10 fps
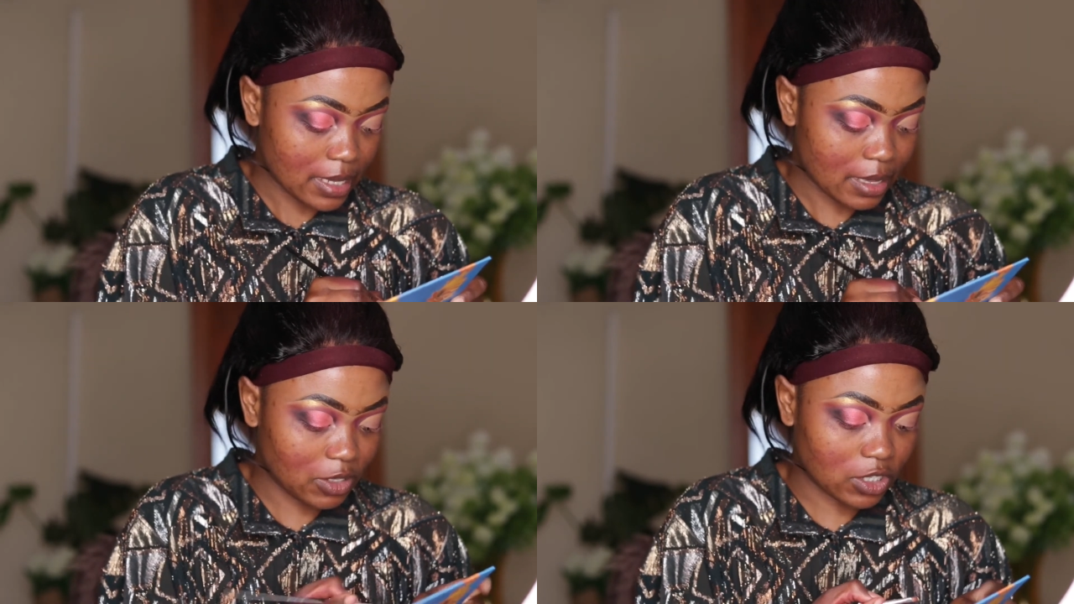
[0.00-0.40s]

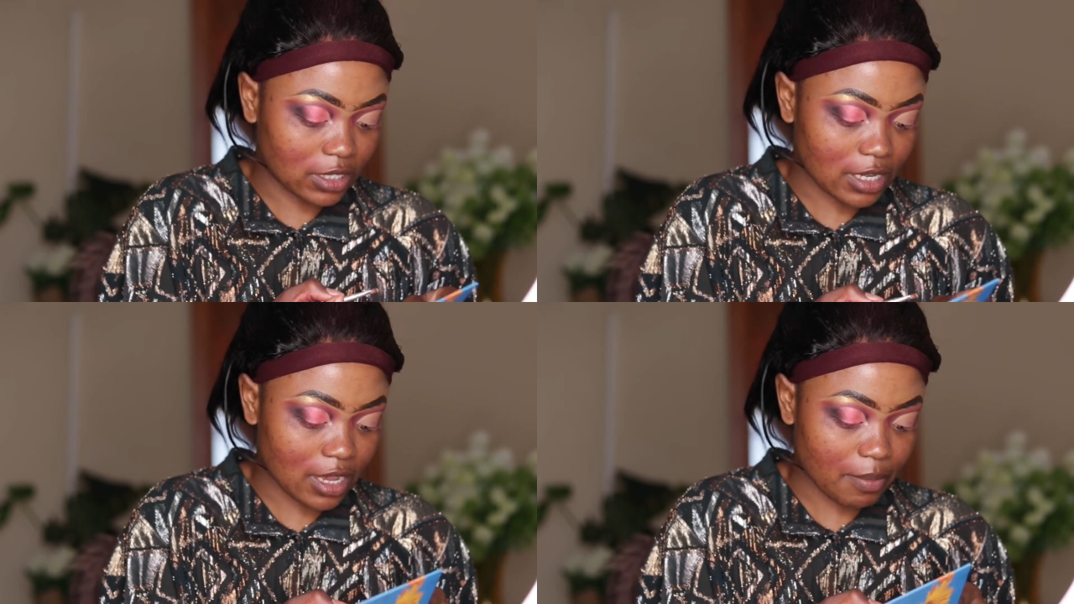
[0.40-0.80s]
Let me
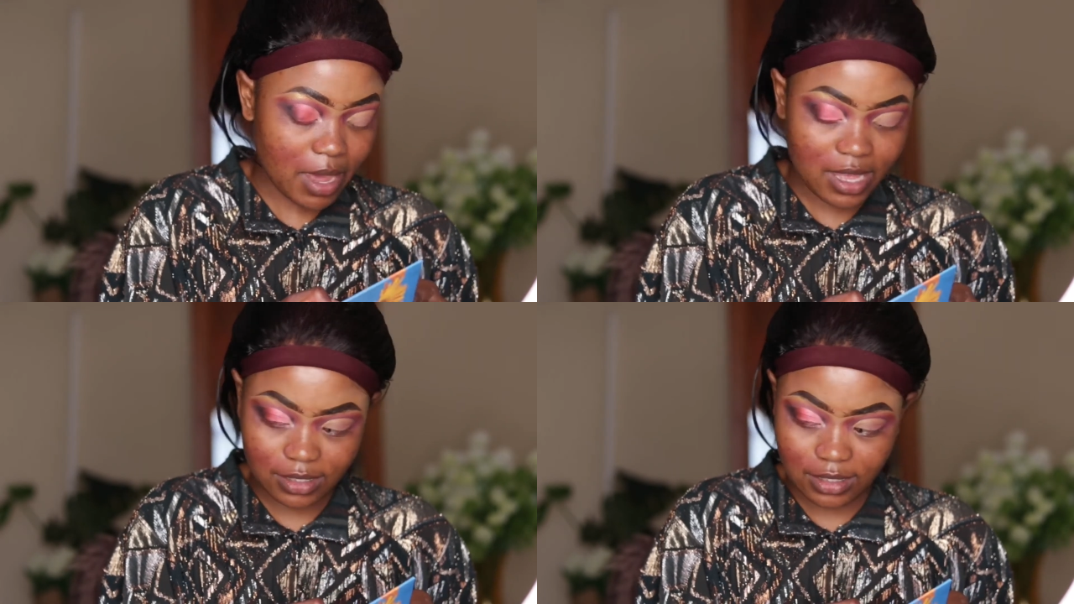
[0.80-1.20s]
just take a
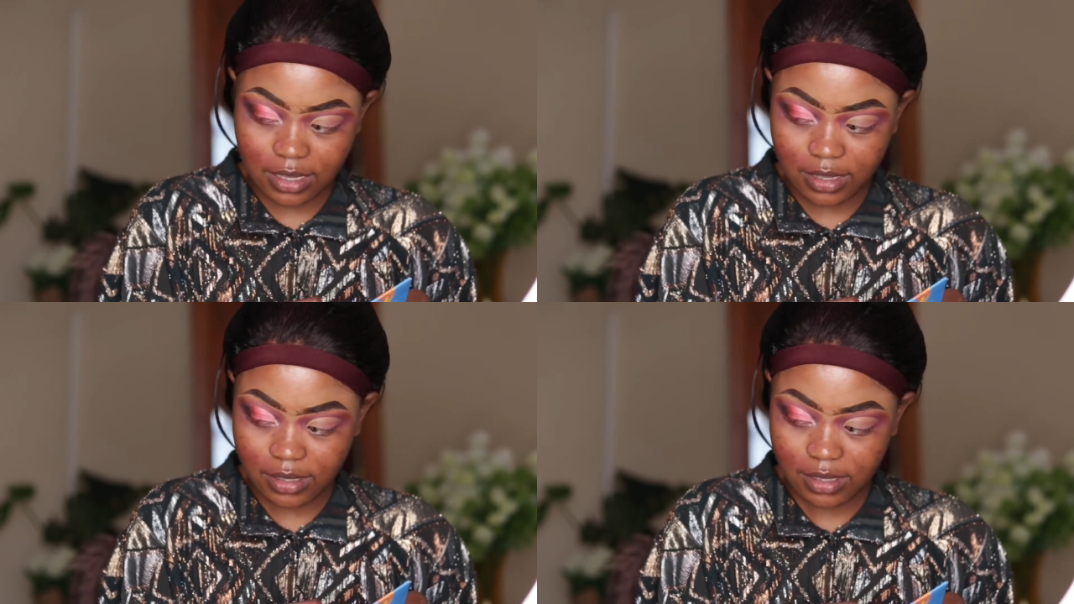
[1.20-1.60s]

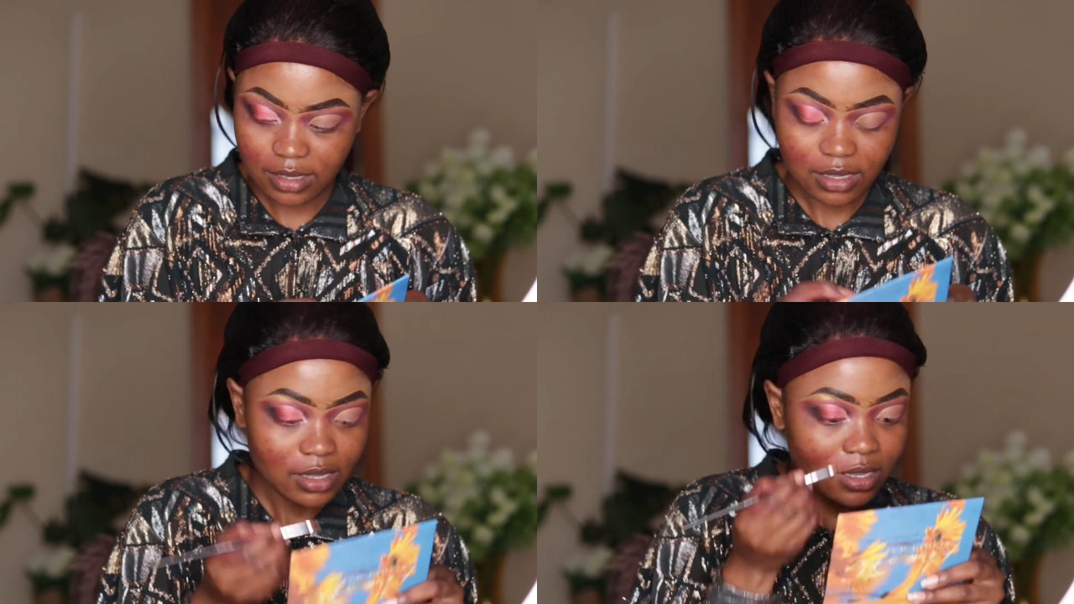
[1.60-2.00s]
pencil
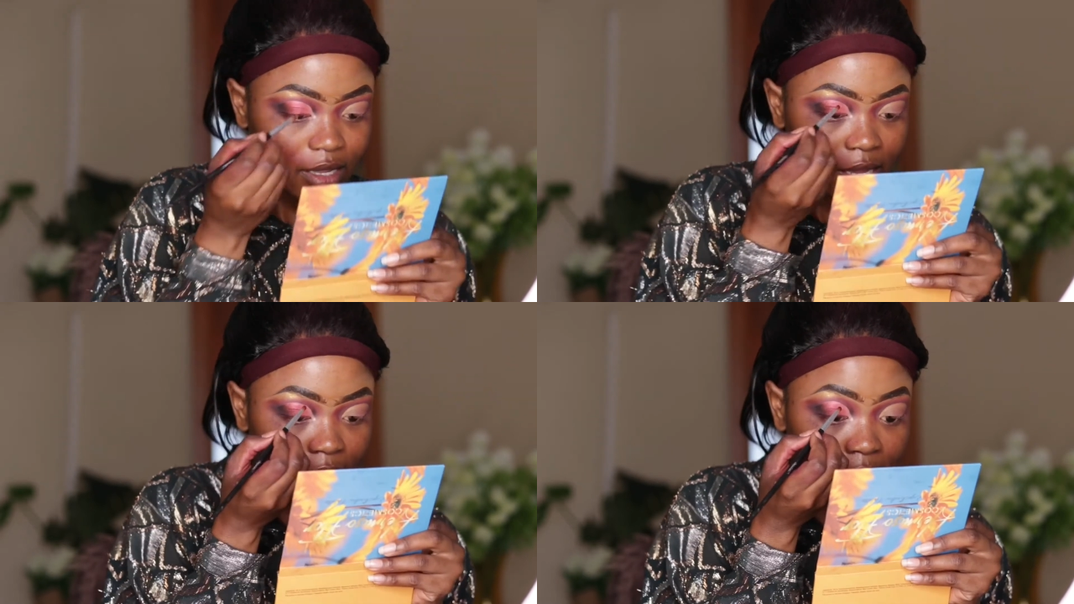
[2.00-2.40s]

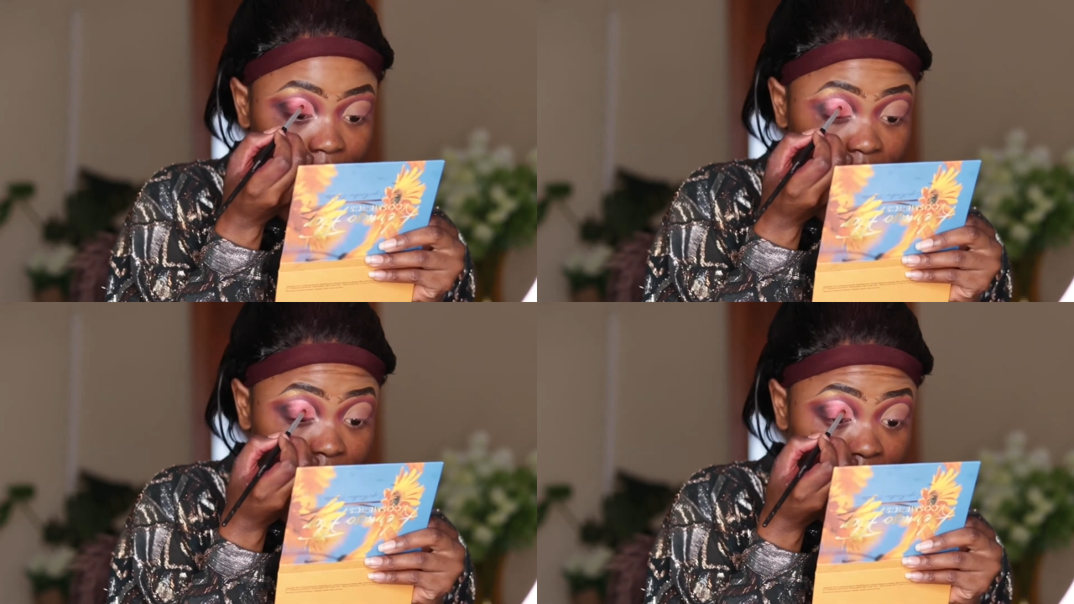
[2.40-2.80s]

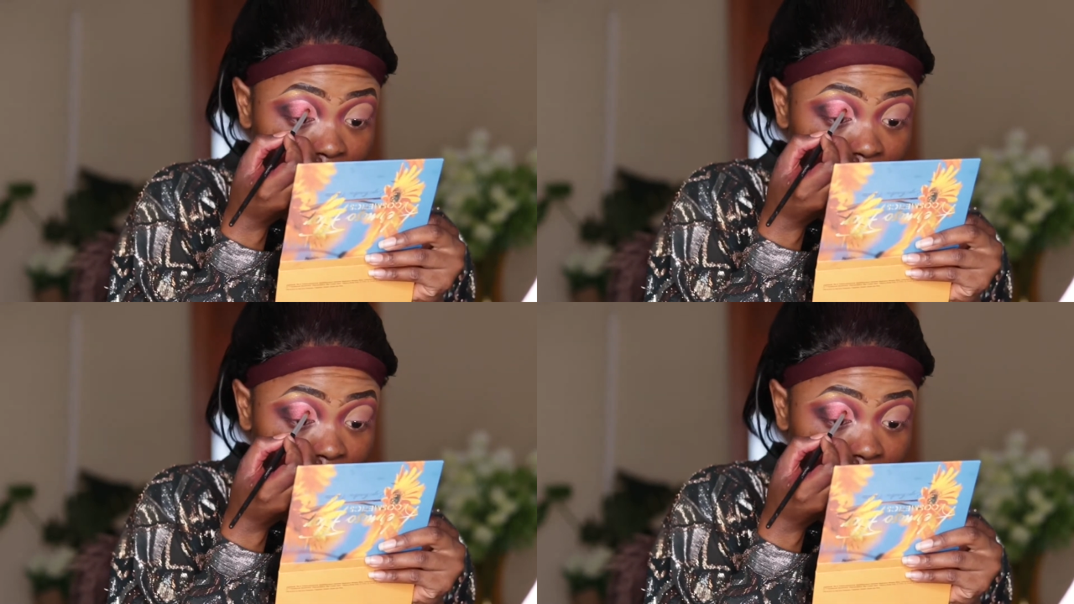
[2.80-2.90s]
and